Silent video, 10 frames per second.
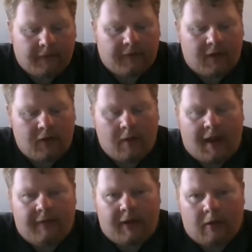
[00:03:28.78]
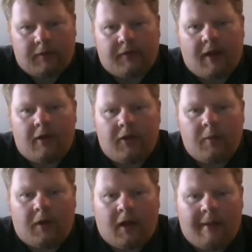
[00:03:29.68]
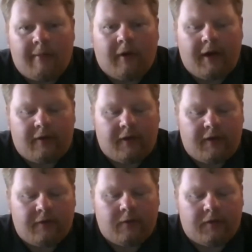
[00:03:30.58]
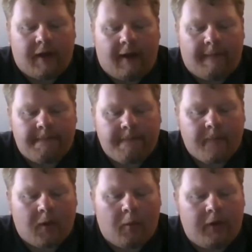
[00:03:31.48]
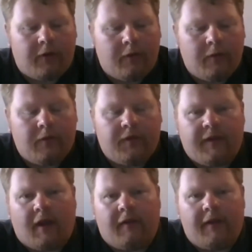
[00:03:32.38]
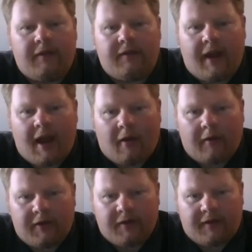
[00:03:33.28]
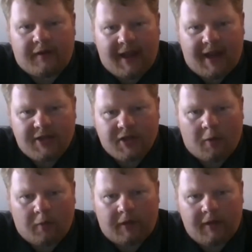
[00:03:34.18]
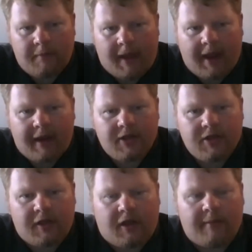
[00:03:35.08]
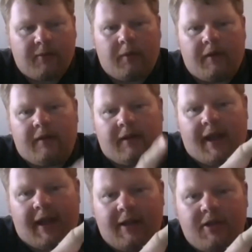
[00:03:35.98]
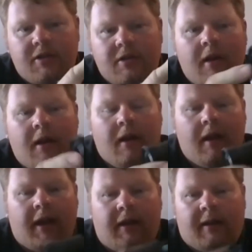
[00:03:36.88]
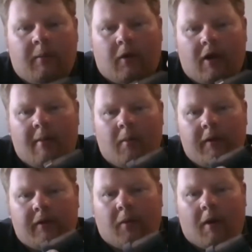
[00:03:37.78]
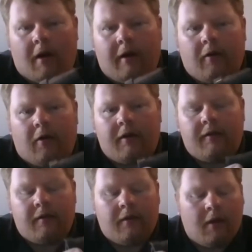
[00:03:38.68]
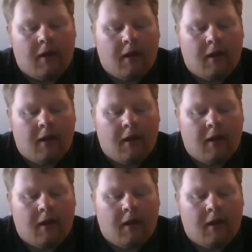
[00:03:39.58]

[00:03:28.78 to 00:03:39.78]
let's say you have the old style and you want to upgrade to these new style, we do sell this now in just a gauge only package that comes with the gauge, and then will come with the wiring harness.